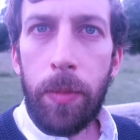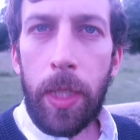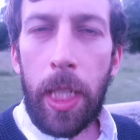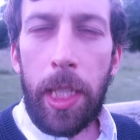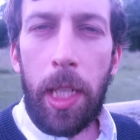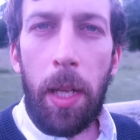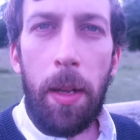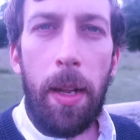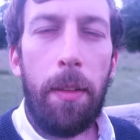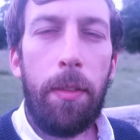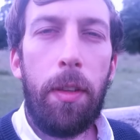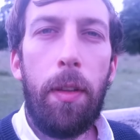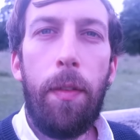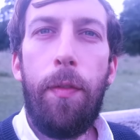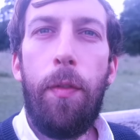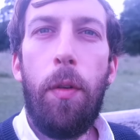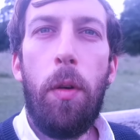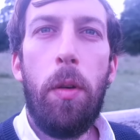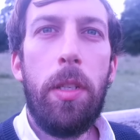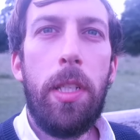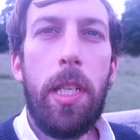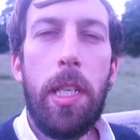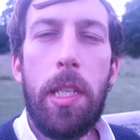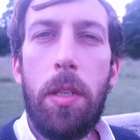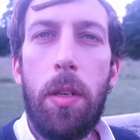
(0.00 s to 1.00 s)
I don't have to
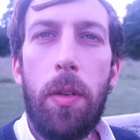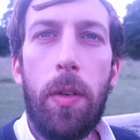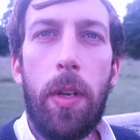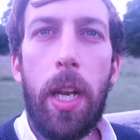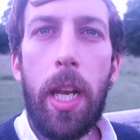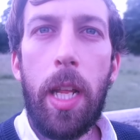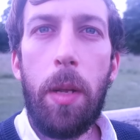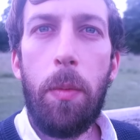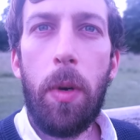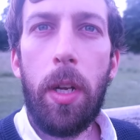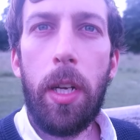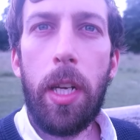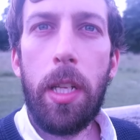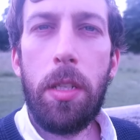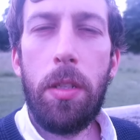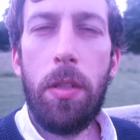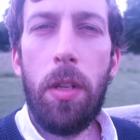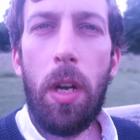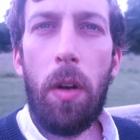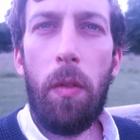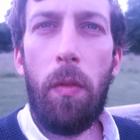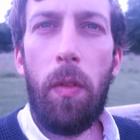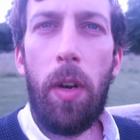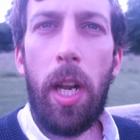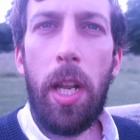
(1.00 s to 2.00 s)
force this on anyone. It's
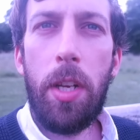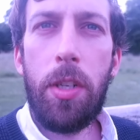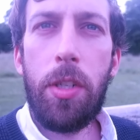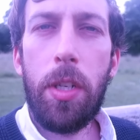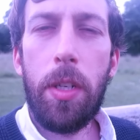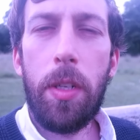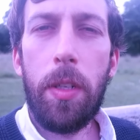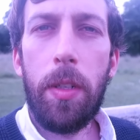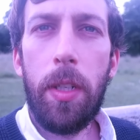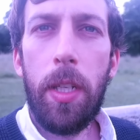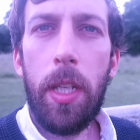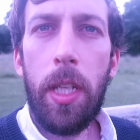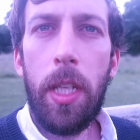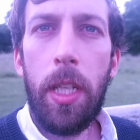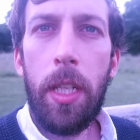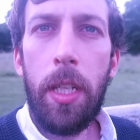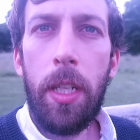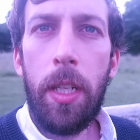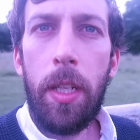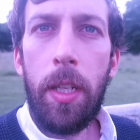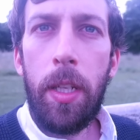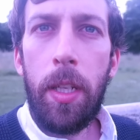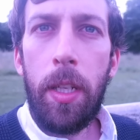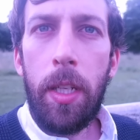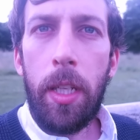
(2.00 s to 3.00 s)
not a religion.
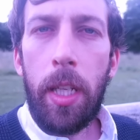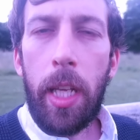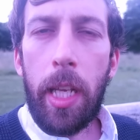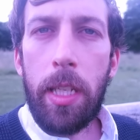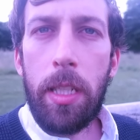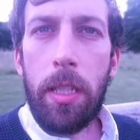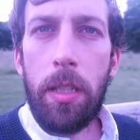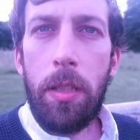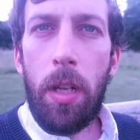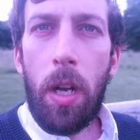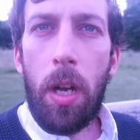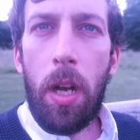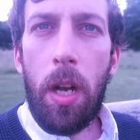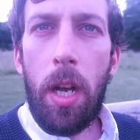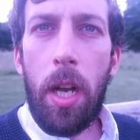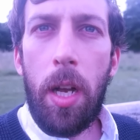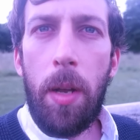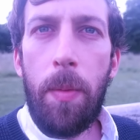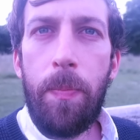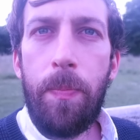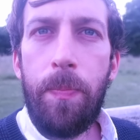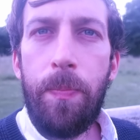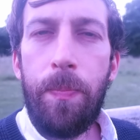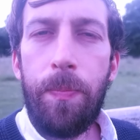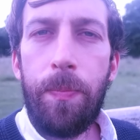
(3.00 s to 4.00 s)
It's not
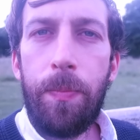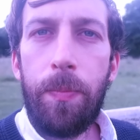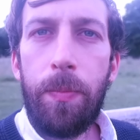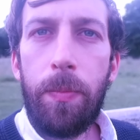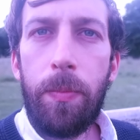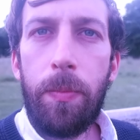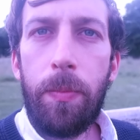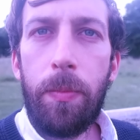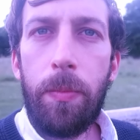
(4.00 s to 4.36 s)
um